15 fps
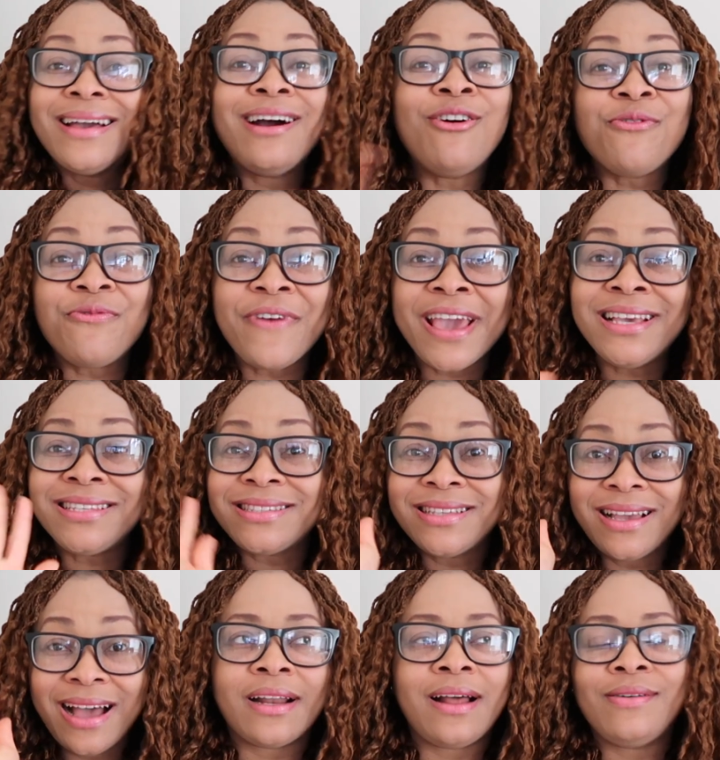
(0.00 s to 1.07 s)

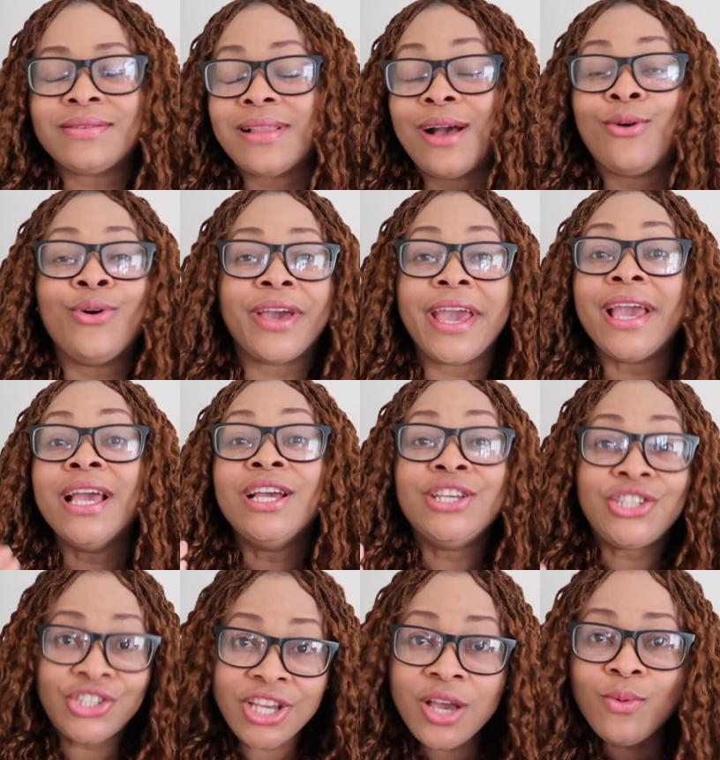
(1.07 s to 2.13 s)
and I was like, okay,
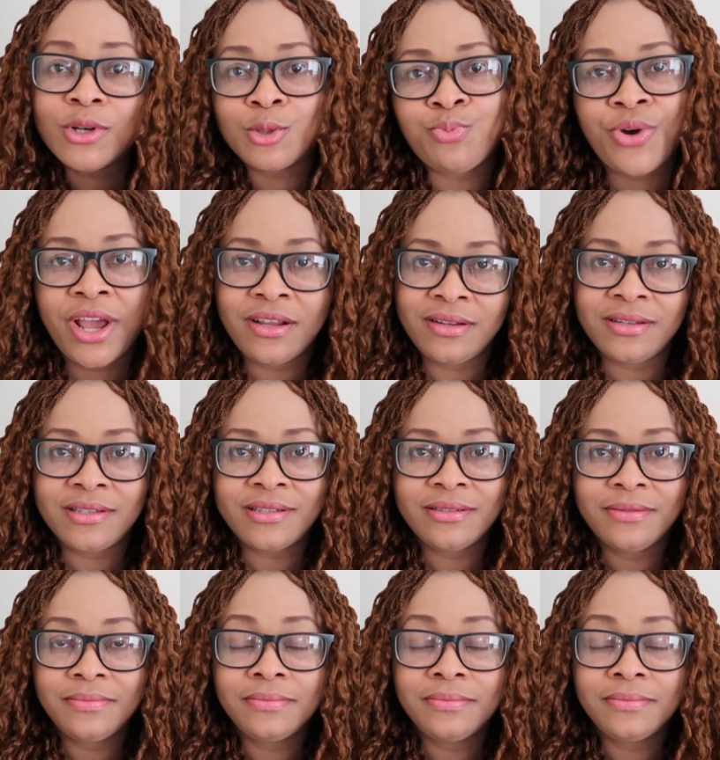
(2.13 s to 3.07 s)
she was pregnant.